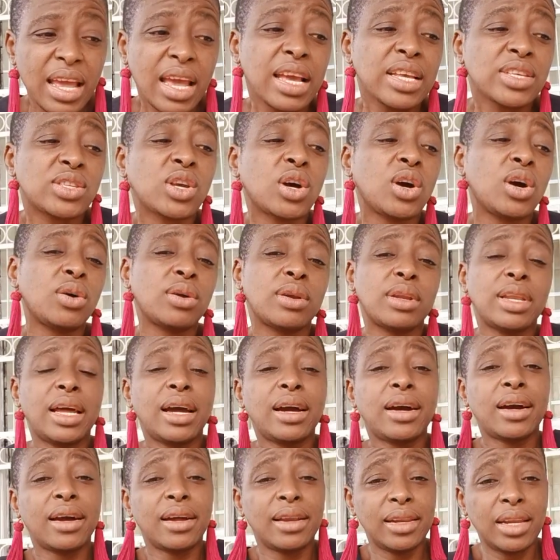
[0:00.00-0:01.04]
So
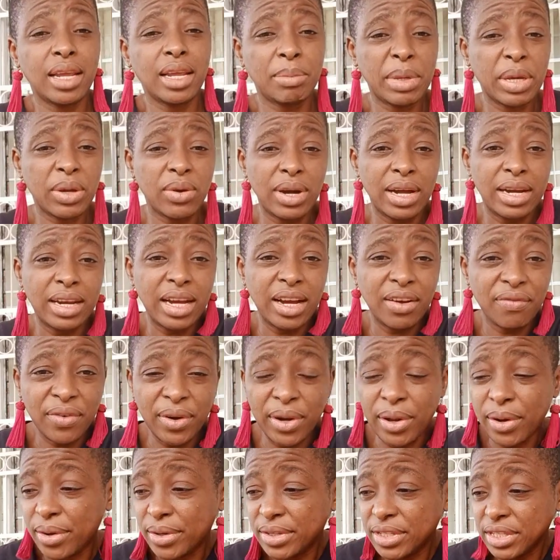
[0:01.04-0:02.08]
let me go and have
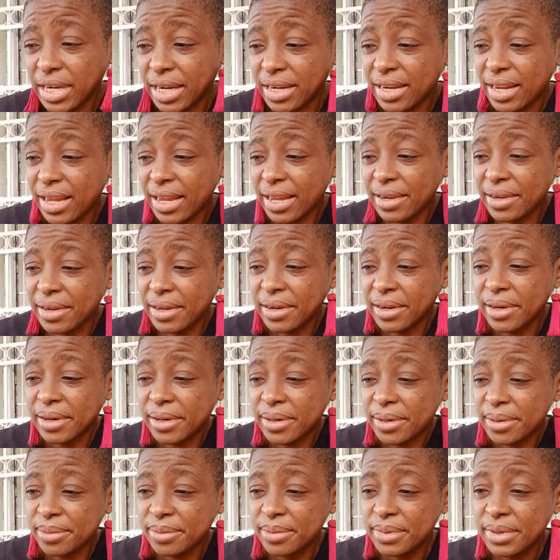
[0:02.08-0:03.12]
lunch, and then
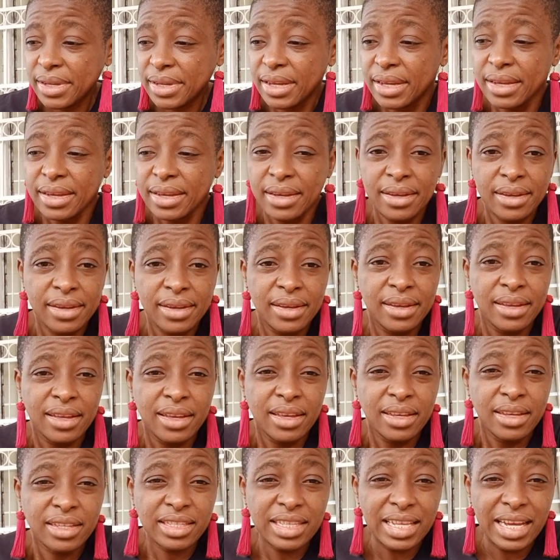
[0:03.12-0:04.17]

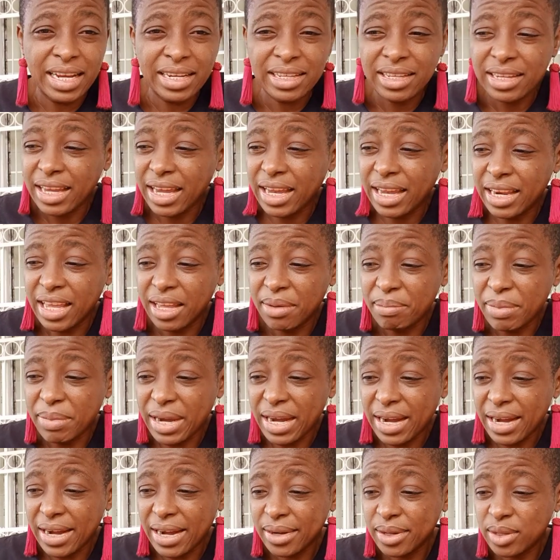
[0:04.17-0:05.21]
start heading
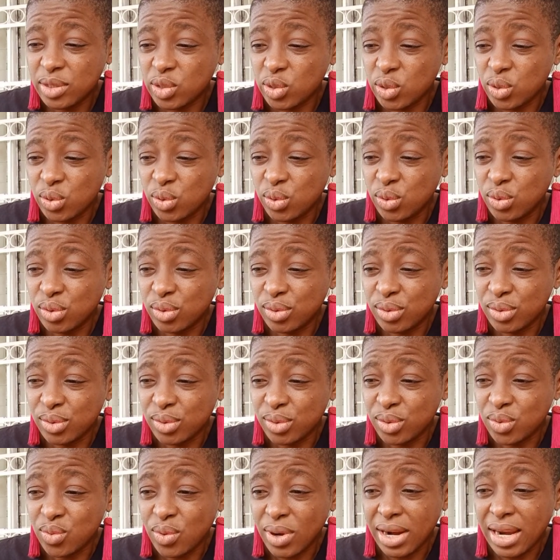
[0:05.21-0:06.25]
back to
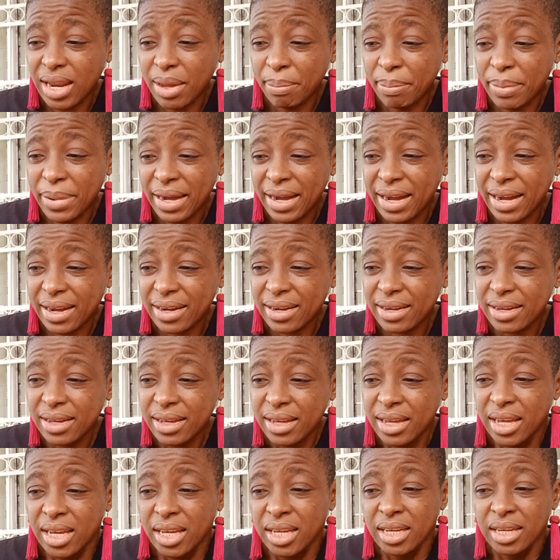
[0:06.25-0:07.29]
Douala Park.
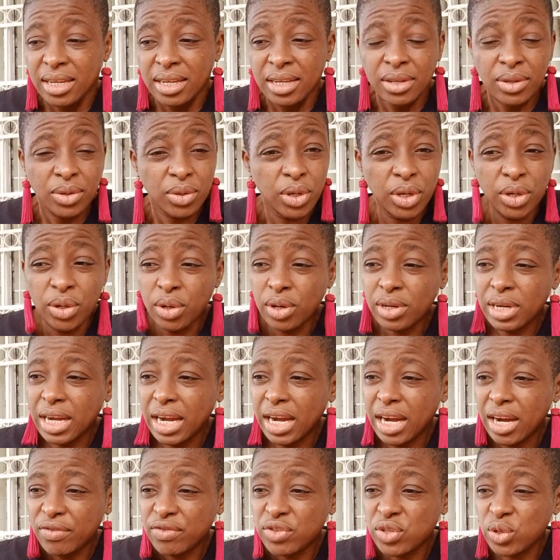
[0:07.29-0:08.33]
You don't
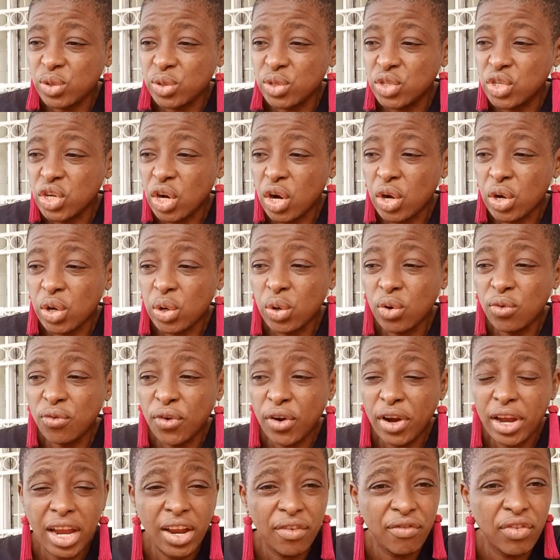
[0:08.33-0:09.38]
have to juggle
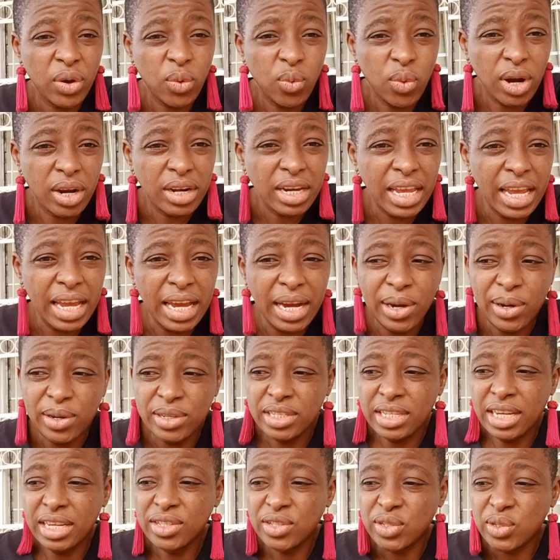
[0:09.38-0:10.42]
for everyone else
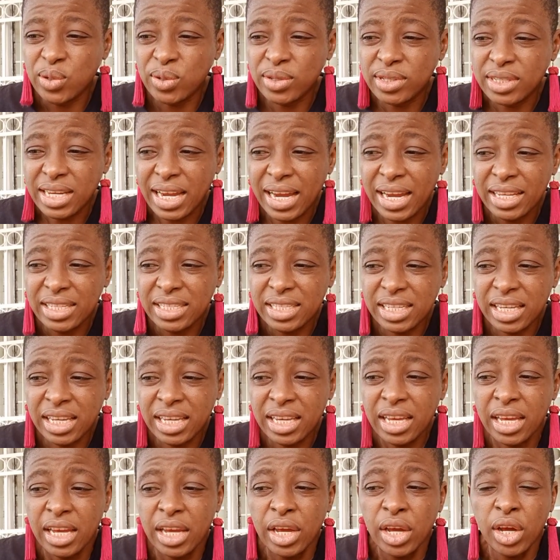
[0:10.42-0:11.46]
and
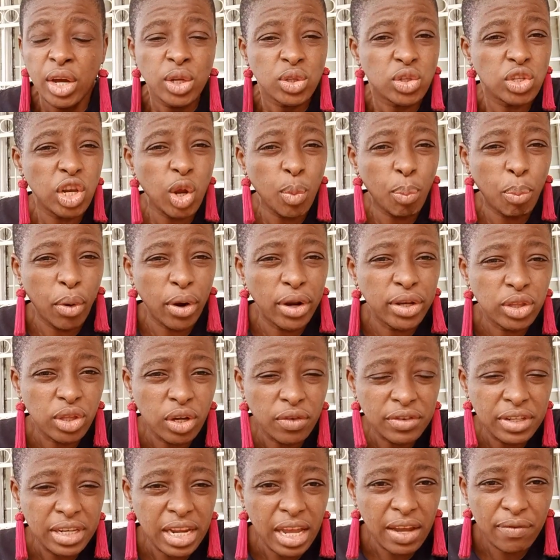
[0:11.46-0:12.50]
society to the point
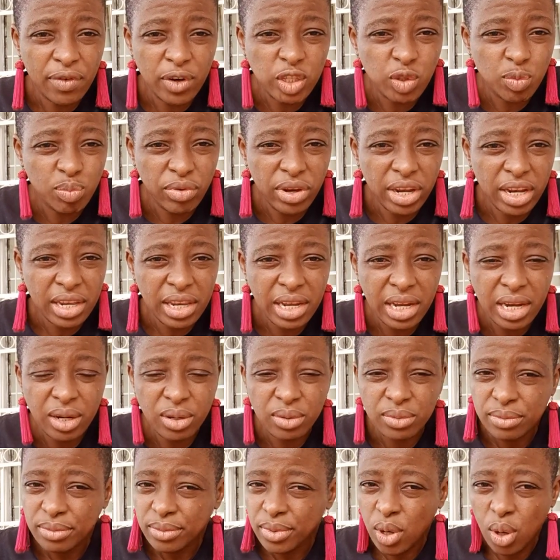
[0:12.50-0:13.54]
of nervous
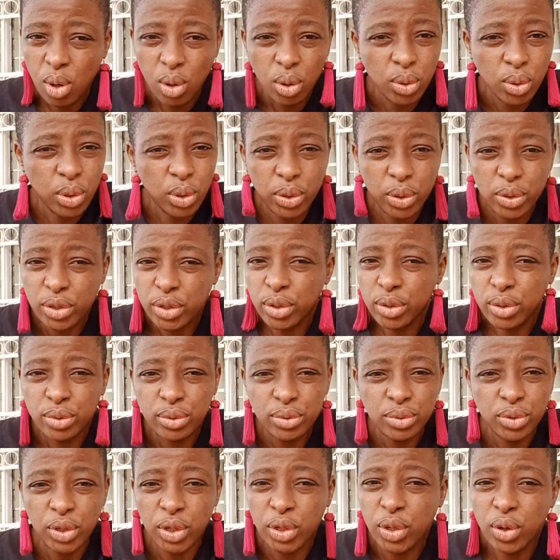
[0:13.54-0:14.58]
breakdown. No.
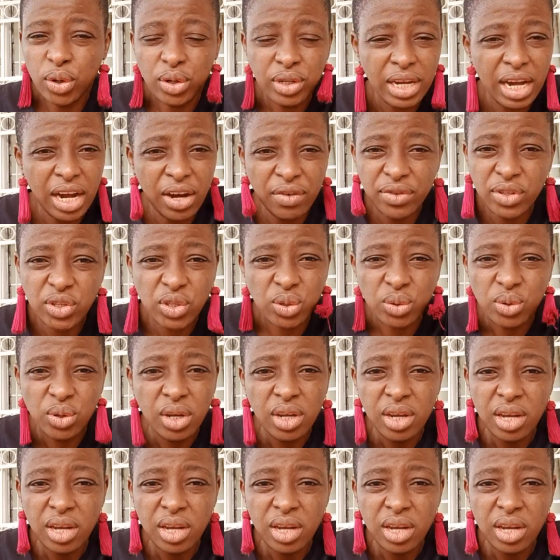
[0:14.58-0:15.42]
You don't have to.